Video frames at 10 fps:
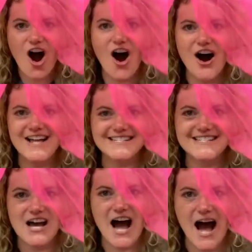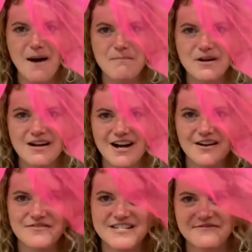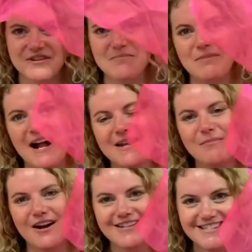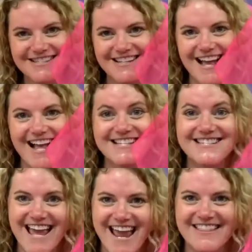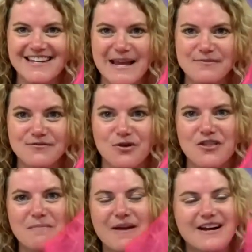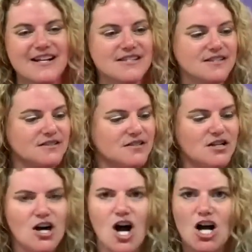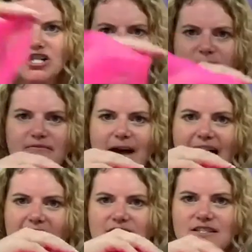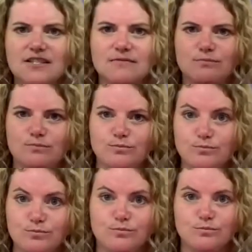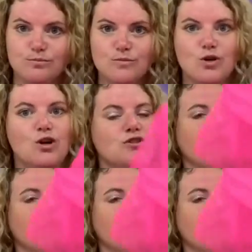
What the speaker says: on top of different body parts and saying the names for them, parents. On top of my hand. On